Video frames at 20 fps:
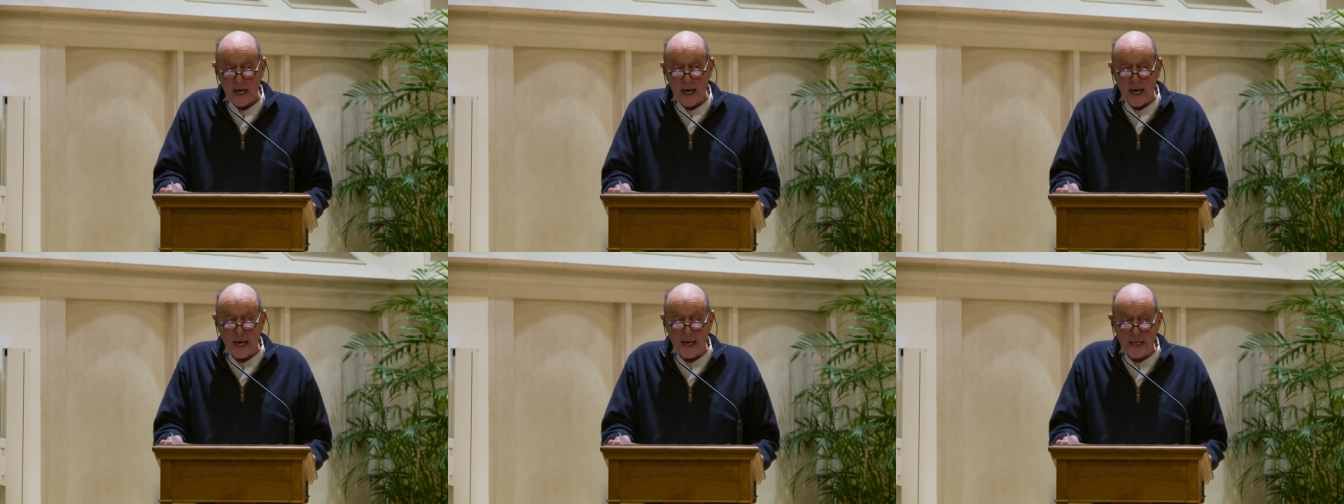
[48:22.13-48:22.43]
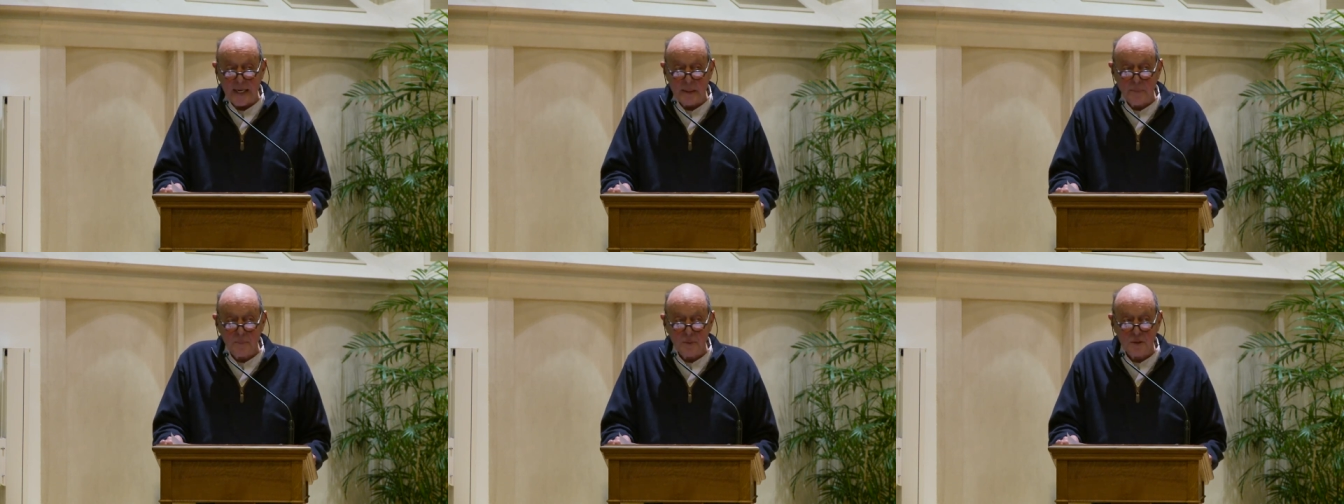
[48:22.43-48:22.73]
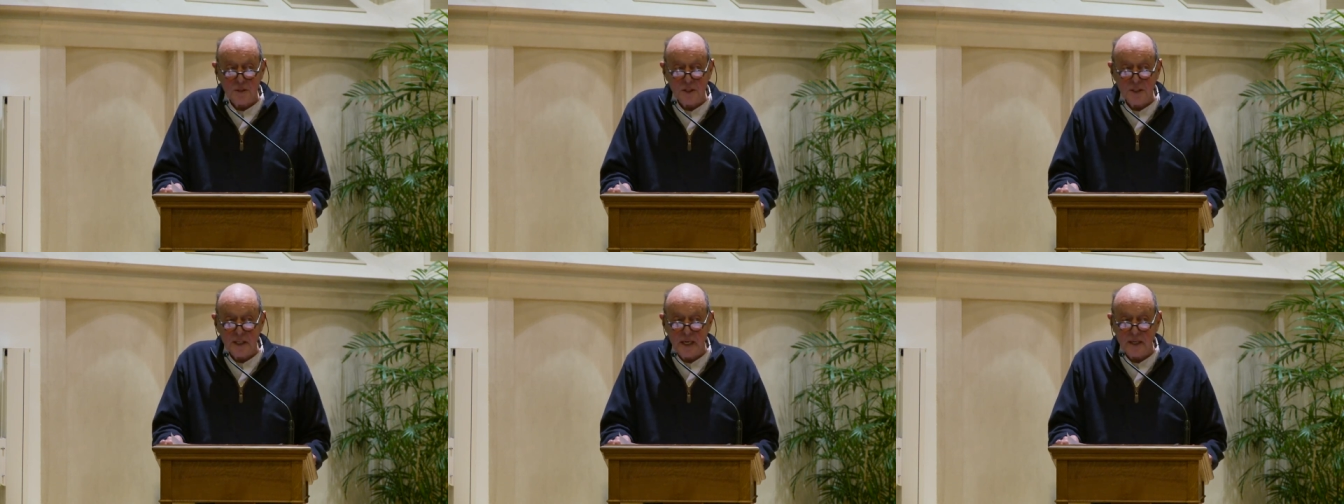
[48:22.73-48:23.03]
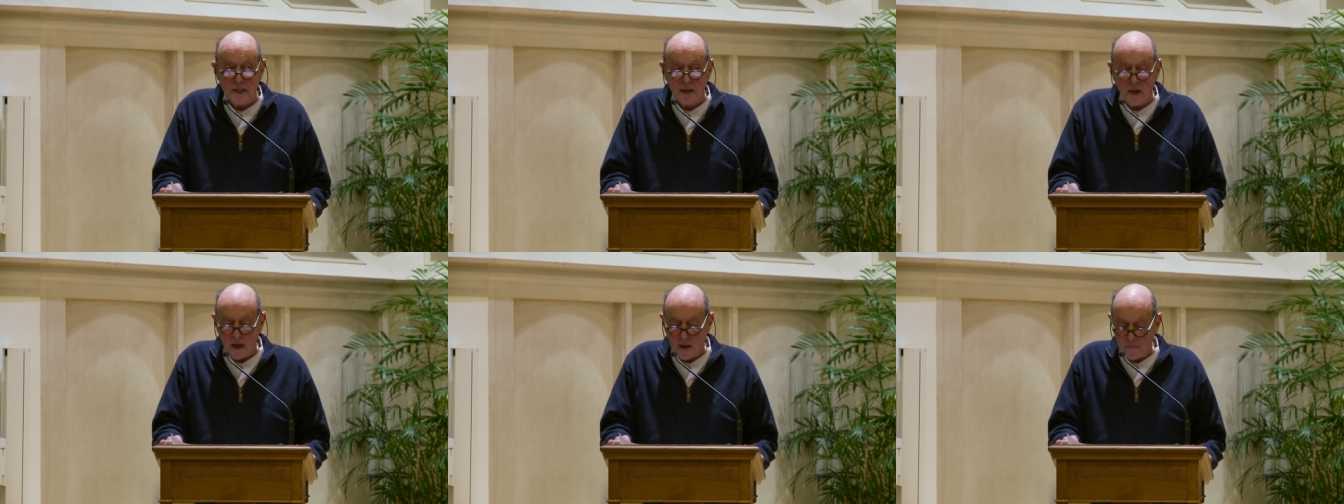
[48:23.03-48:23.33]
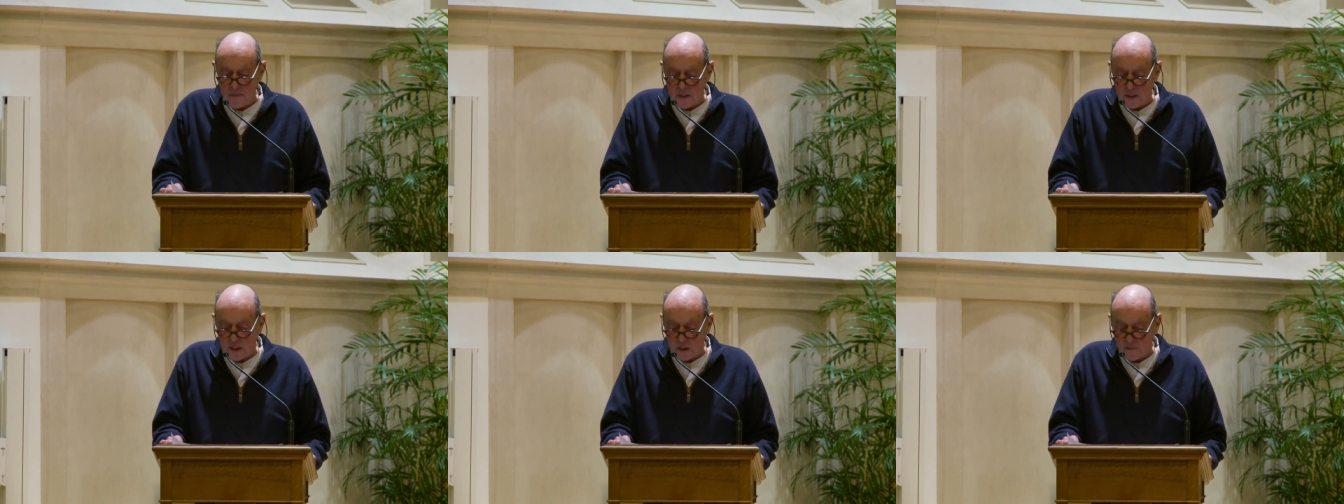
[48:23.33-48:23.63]
80%
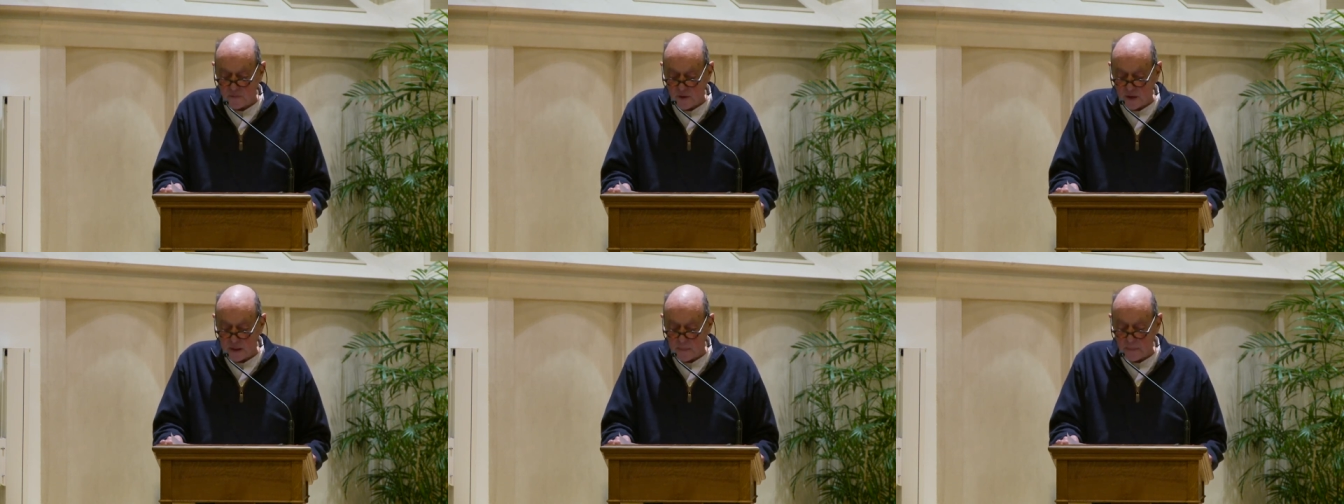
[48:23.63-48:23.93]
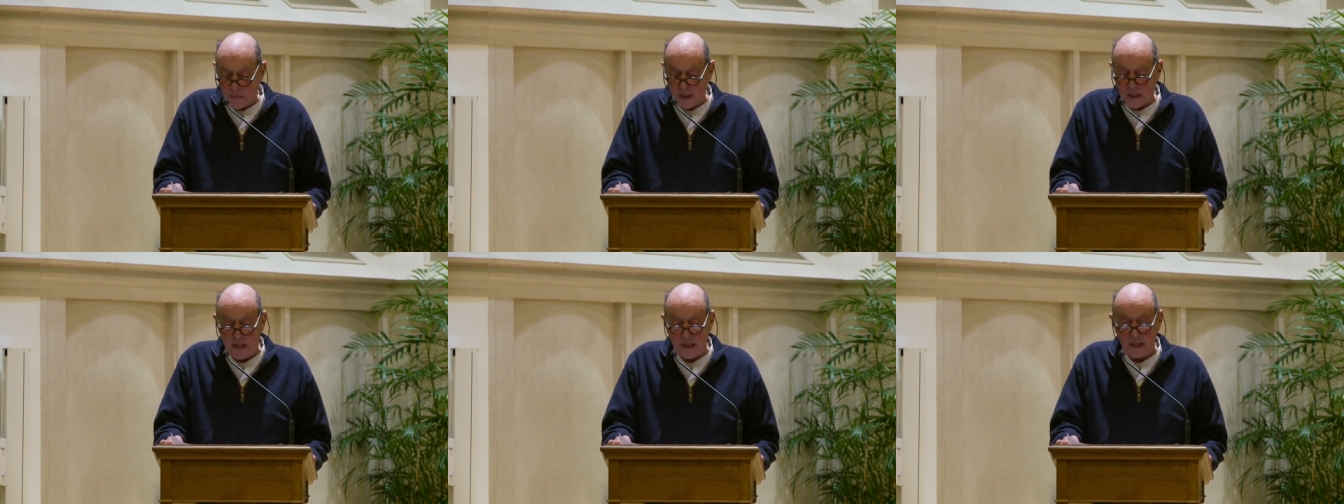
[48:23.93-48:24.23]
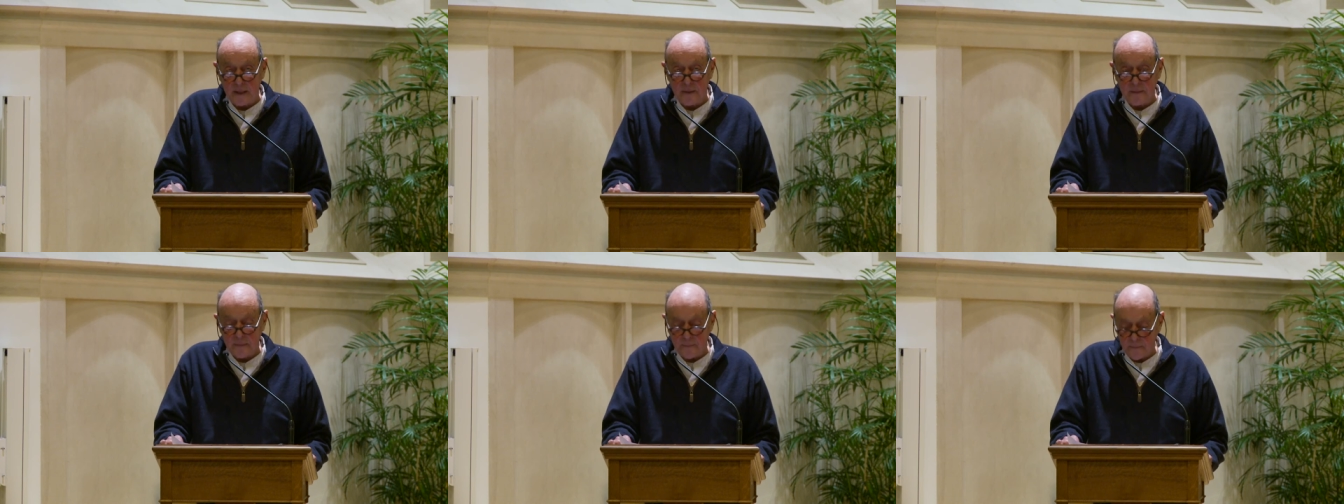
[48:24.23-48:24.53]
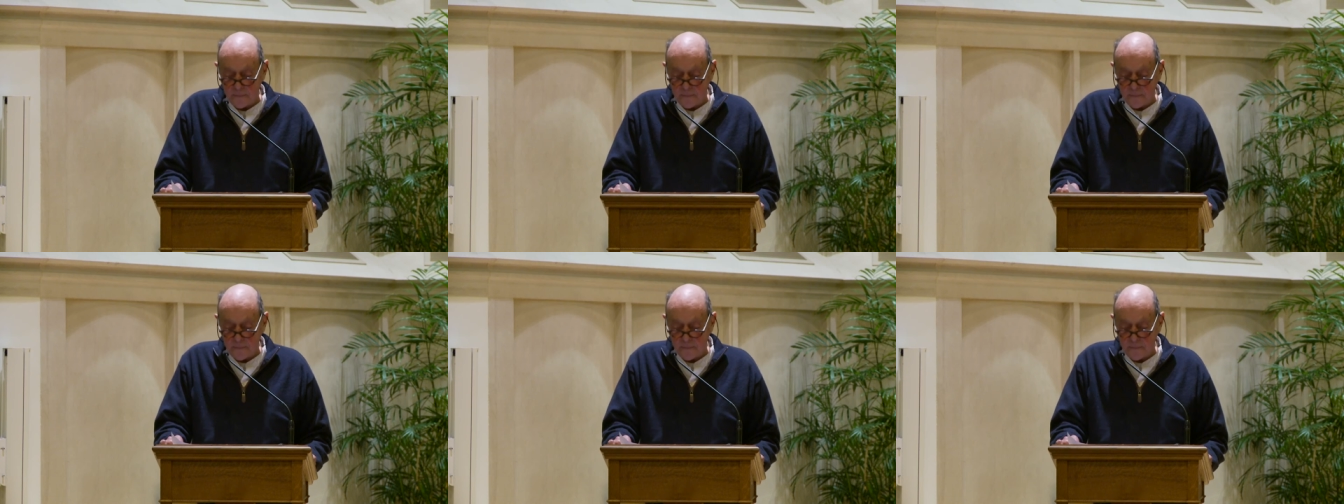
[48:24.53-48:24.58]
of its floodplain